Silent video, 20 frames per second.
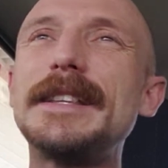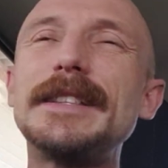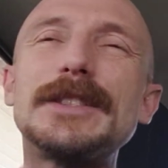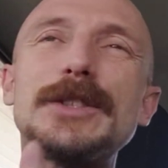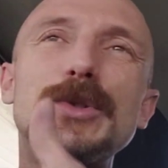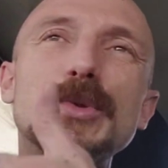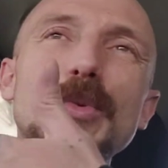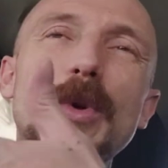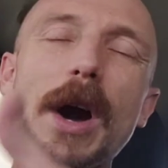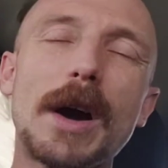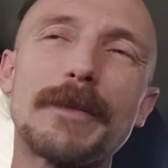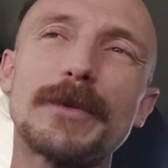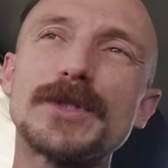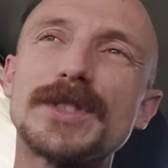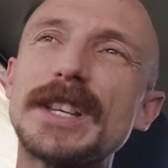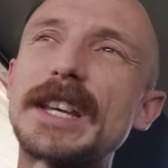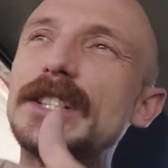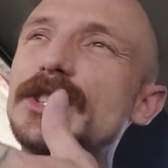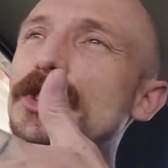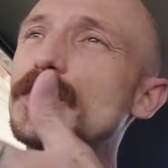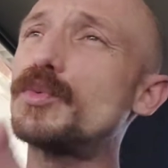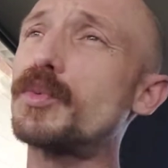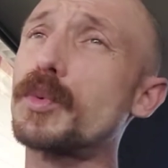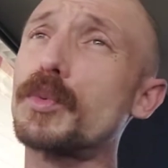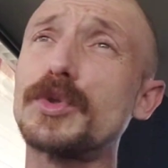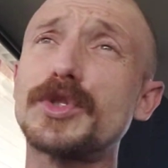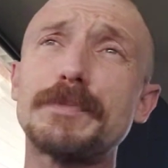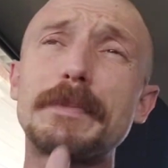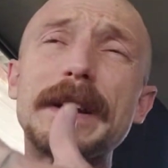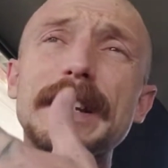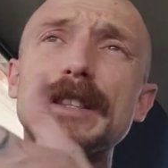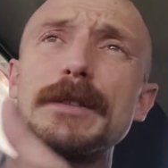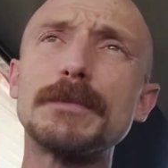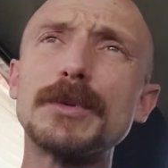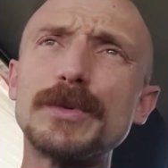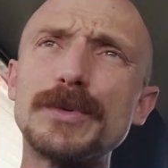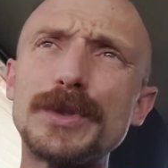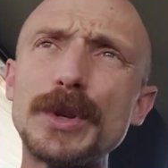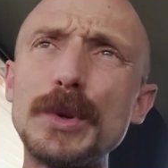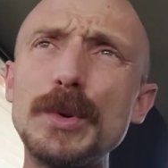into conversations with
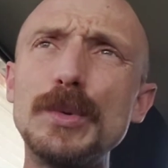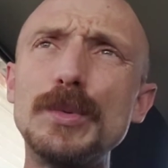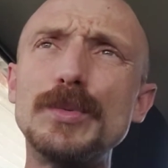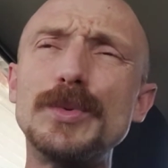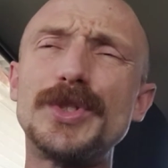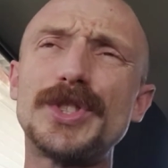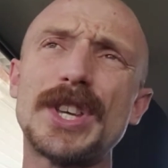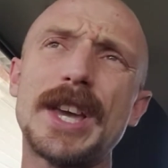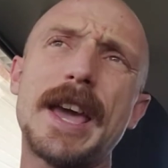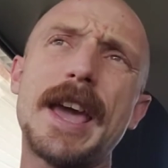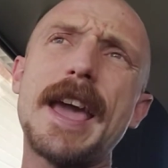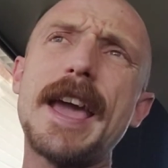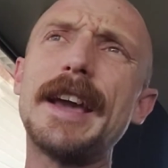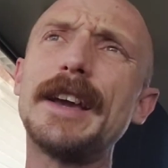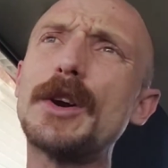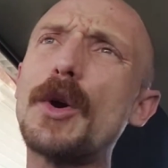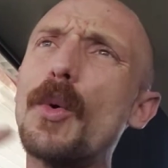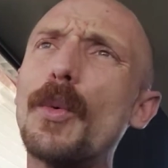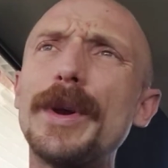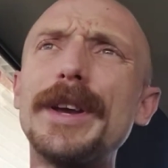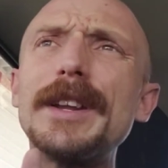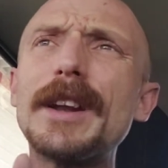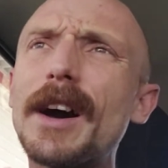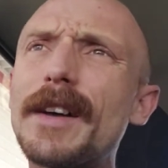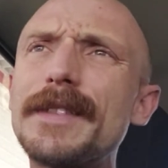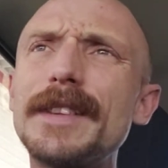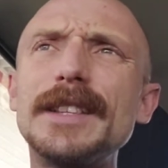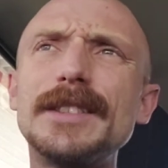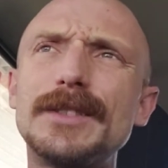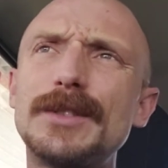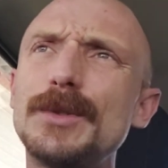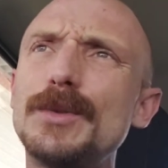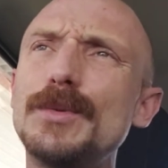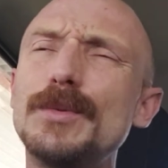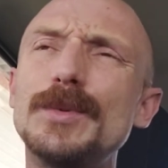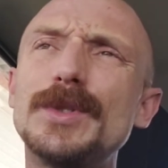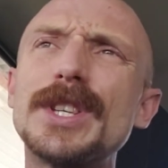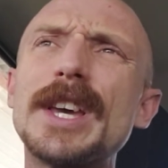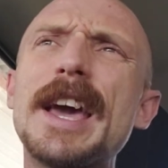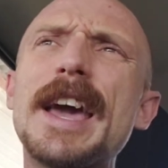respectable dudes and go in on these
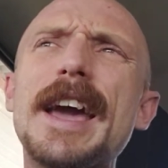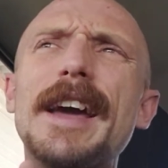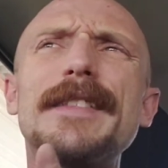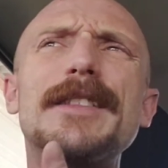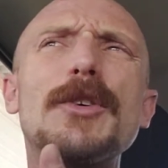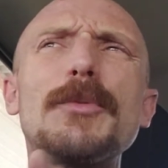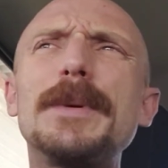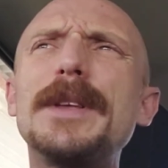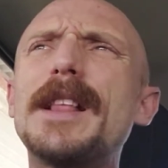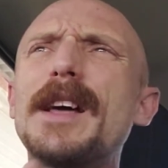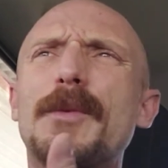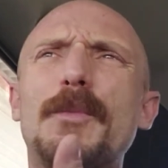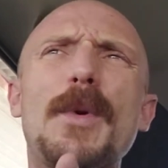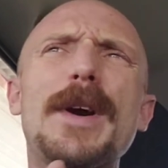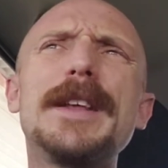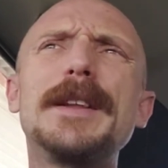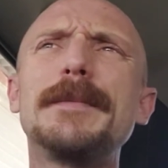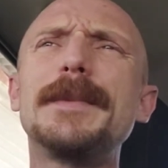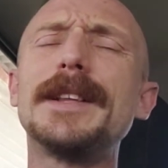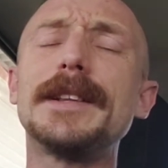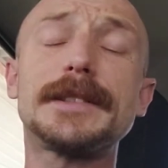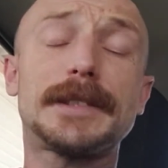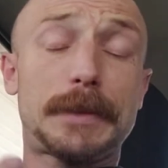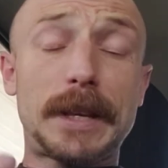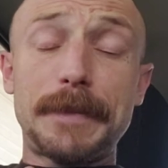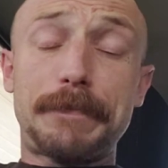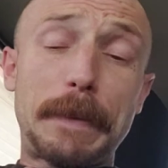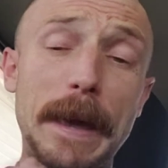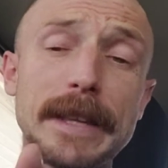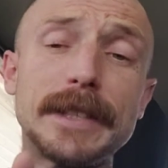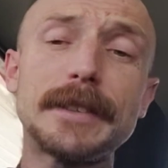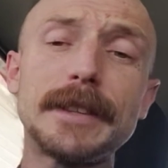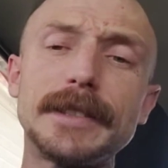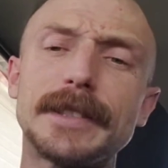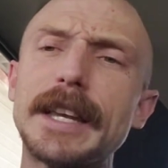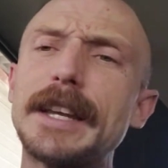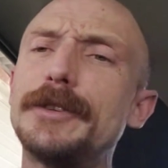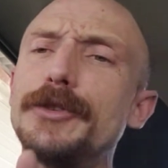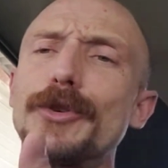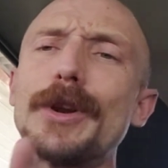dudes, and they'll be like, "Wait a minute!" It's basically
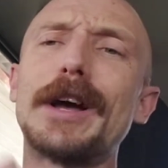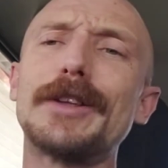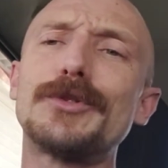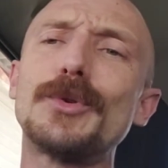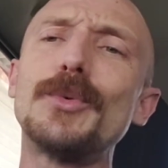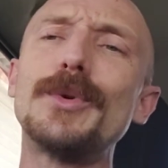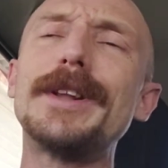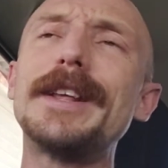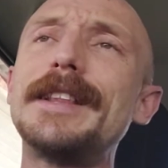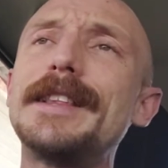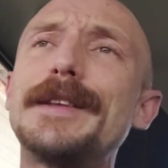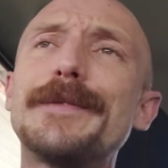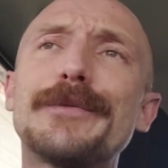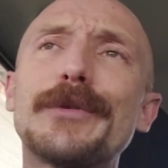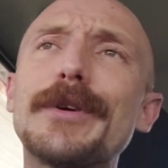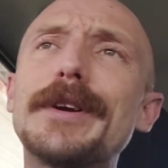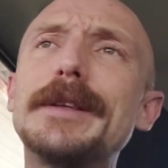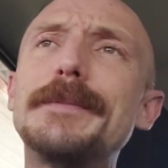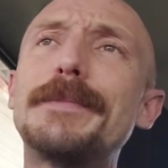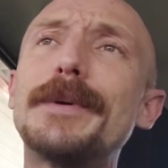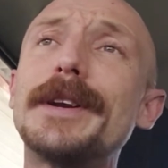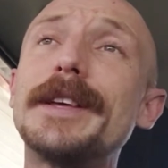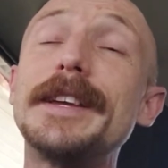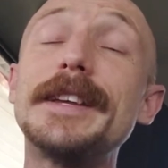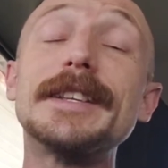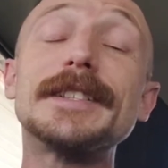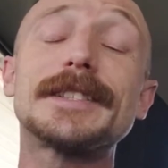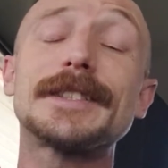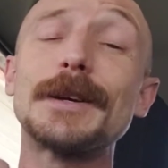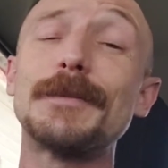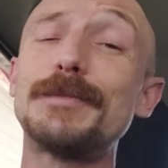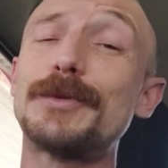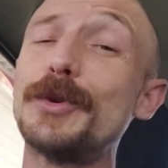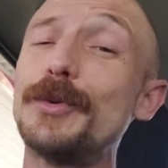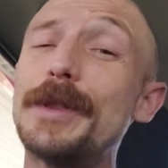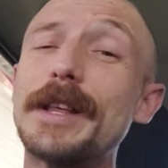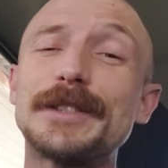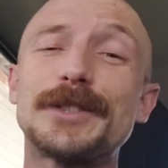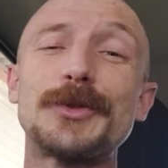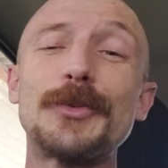saying you're not doing anything for anybody, and it's some
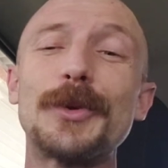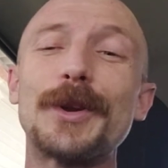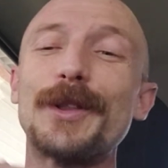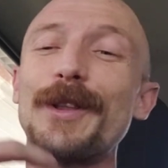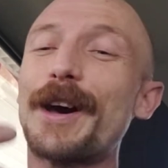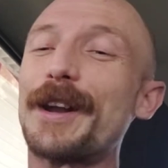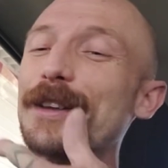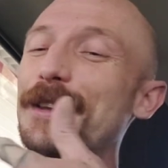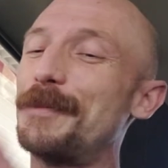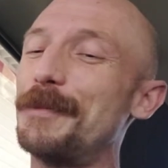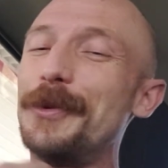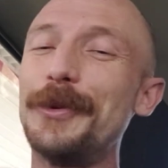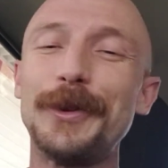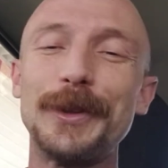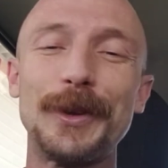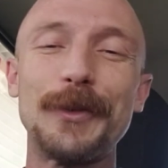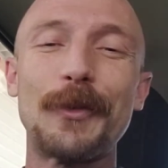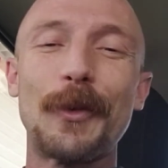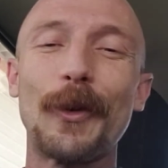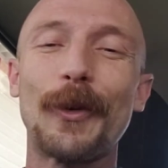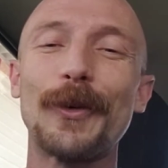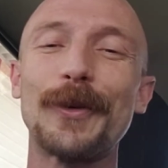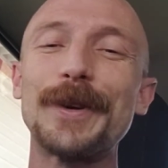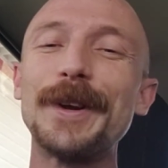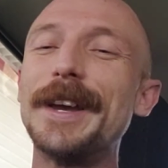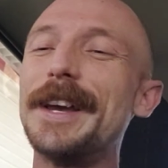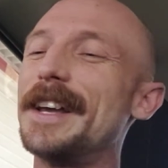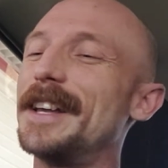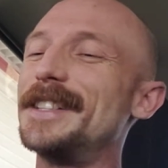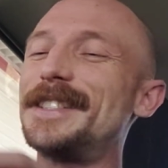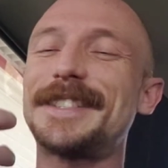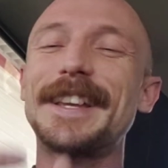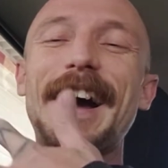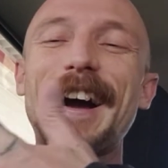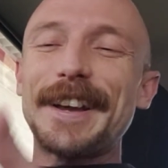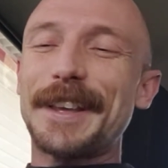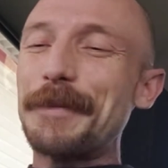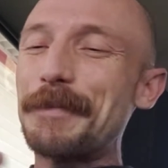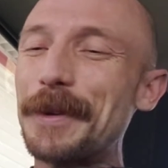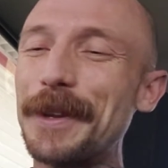dude that's doing a lot of community work. It's
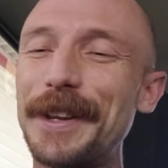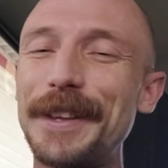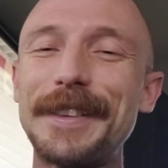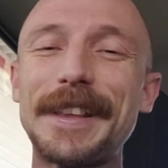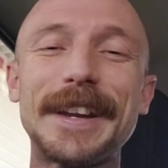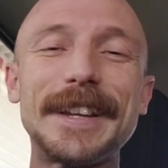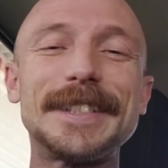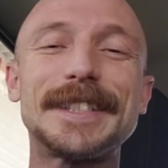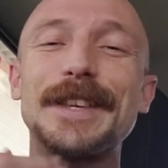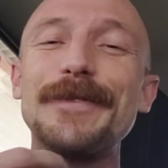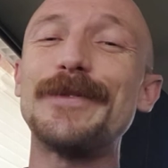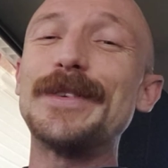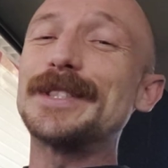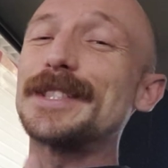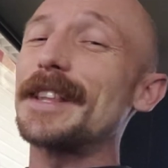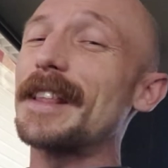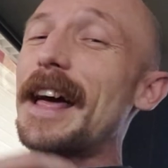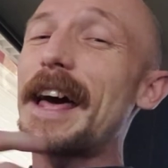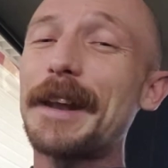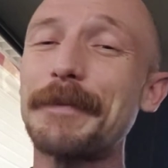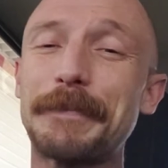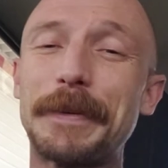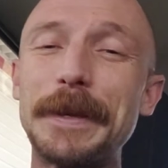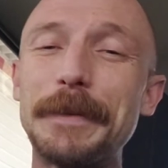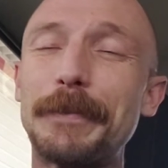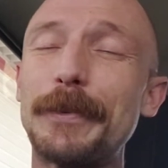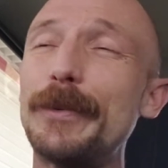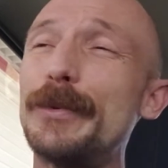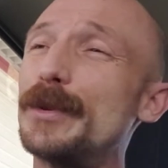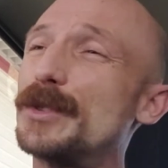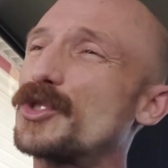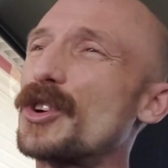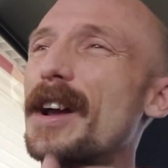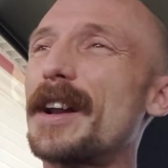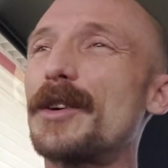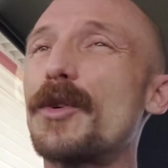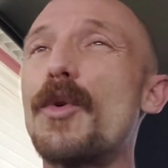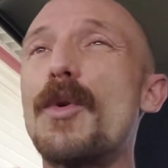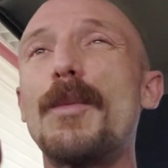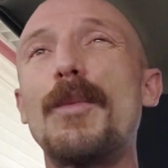documented that he's convinced a lot of people to try
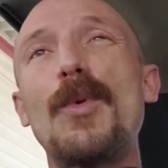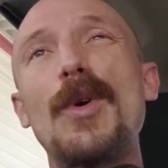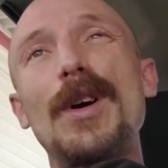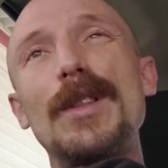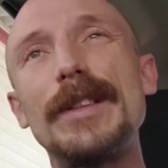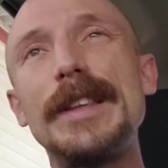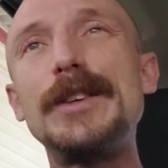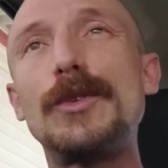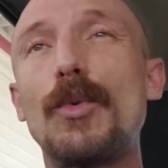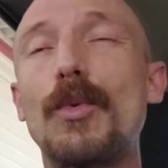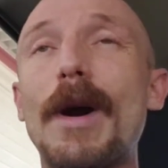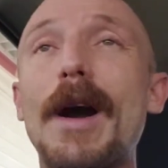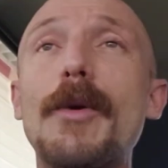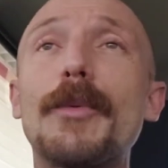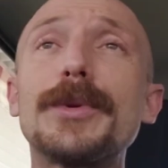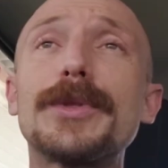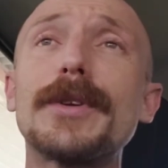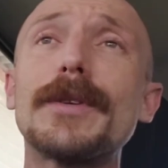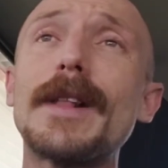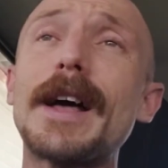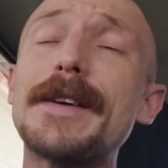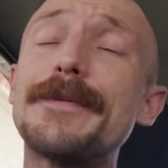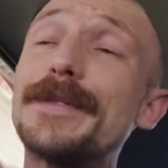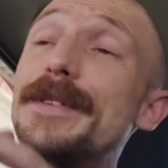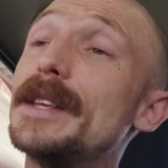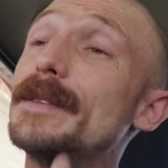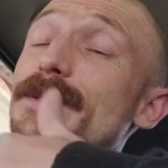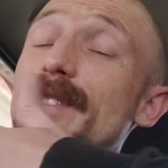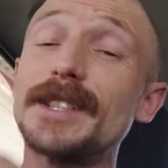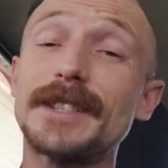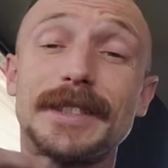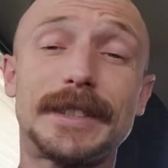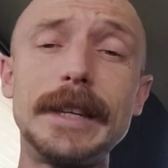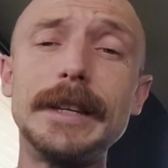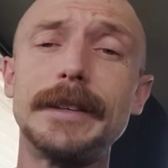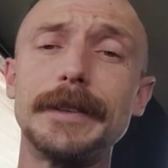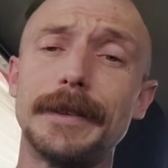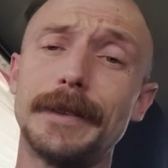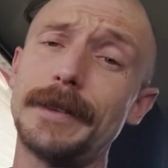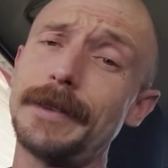to go a legal route with their life, and they've
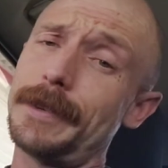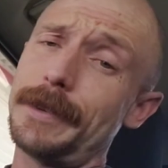succeeded.